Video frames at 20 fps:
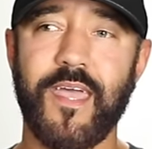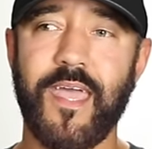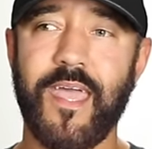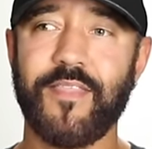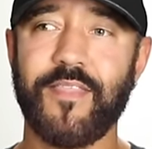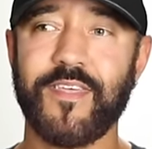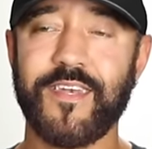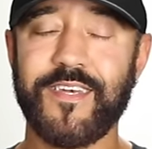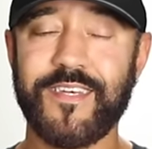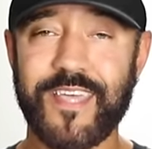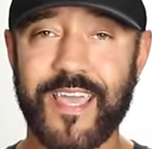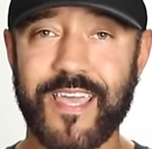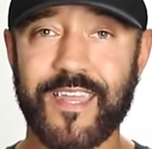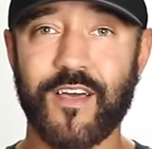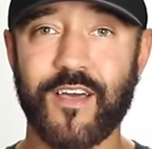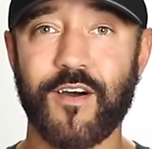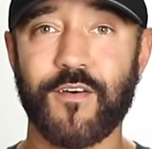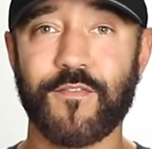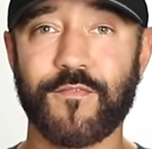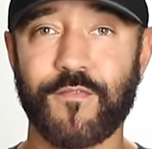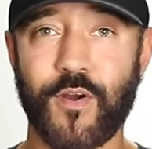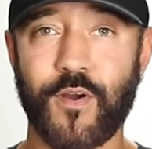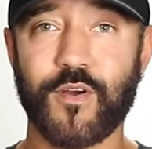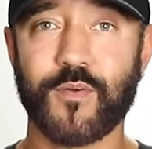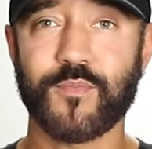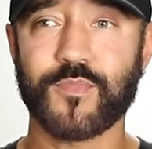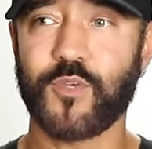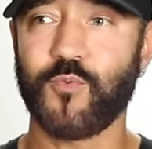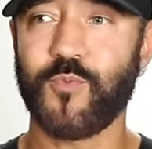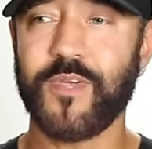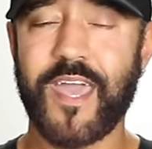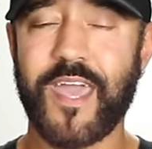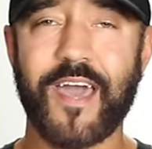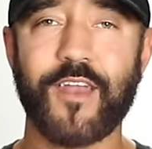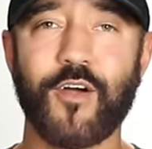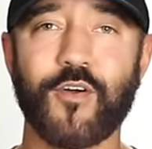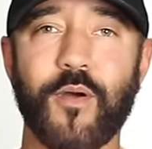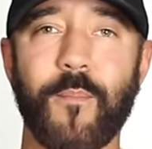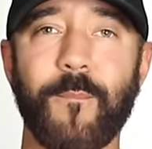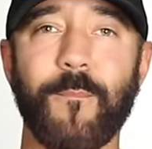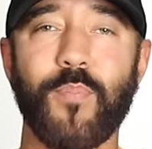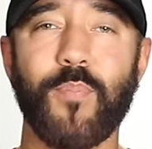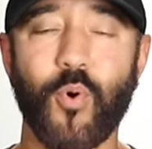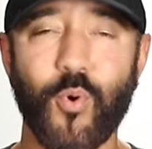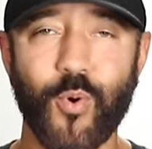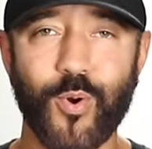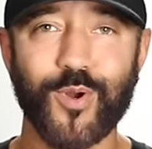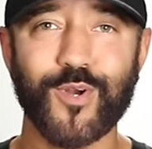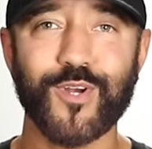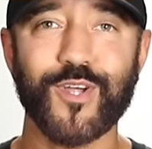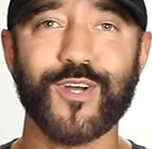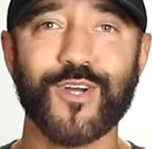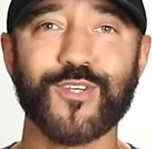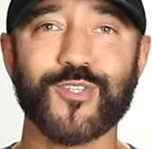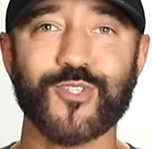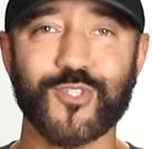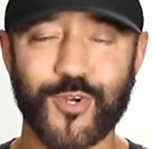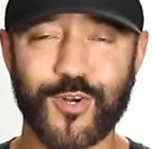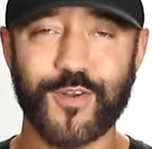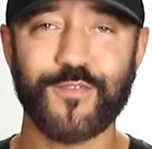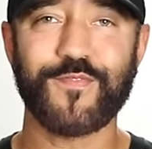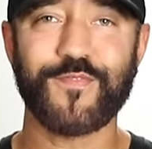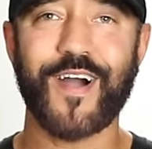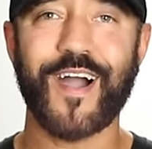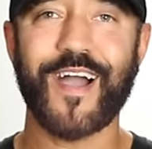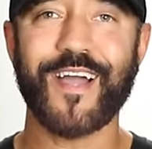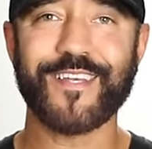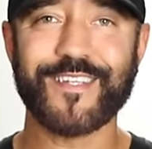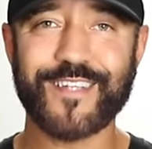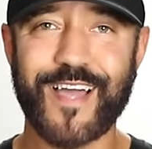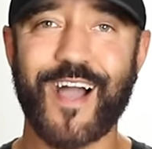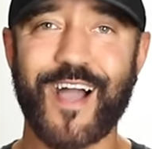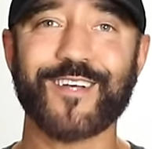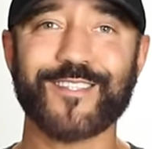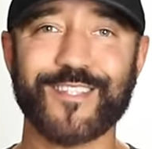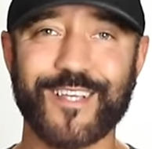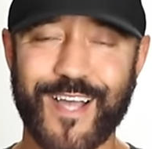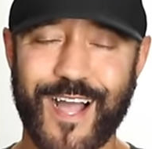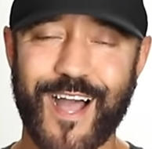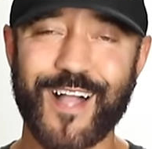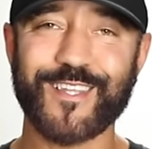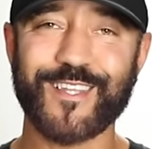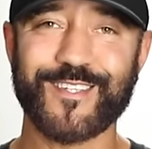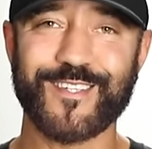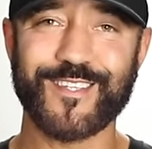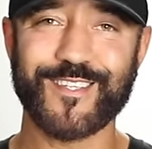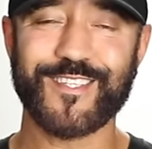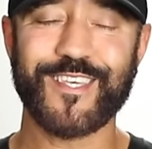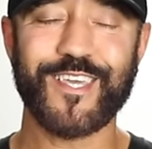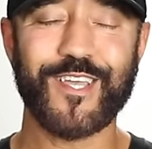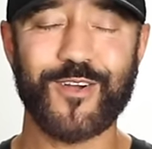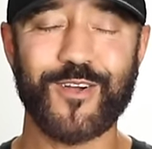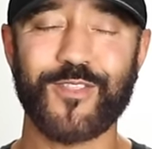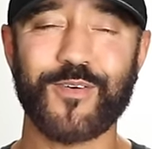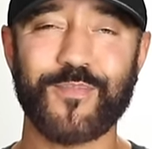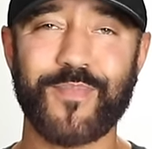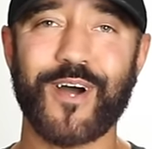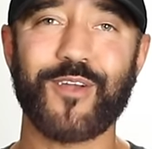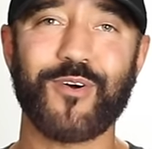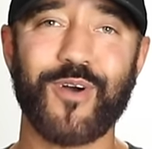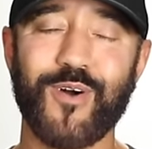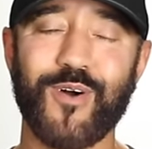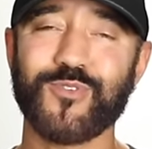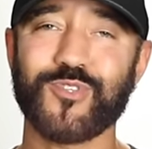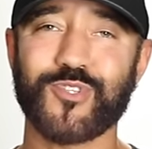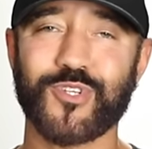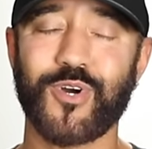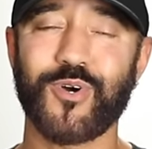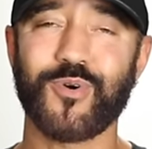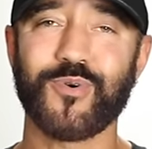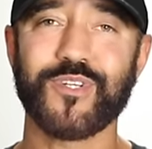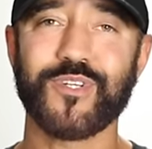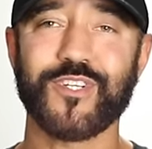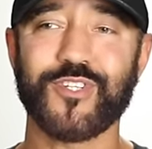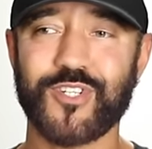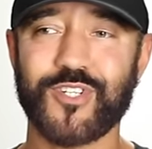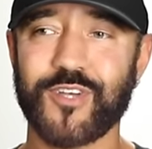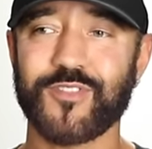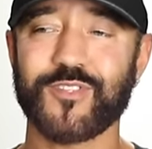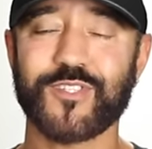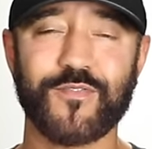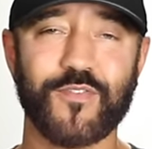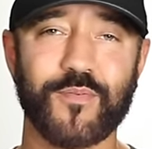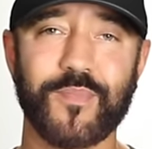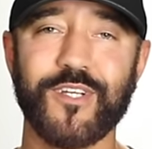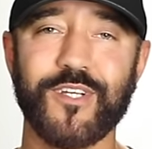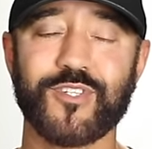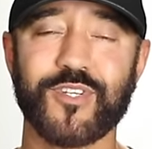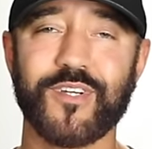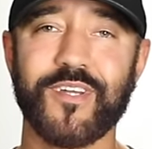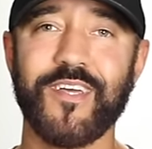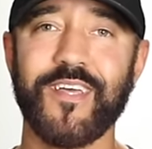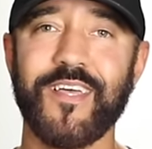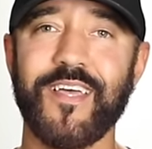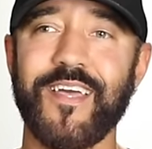And the data affirms. And we had on a board certified toxicologist here on the Model Health Show to share this information.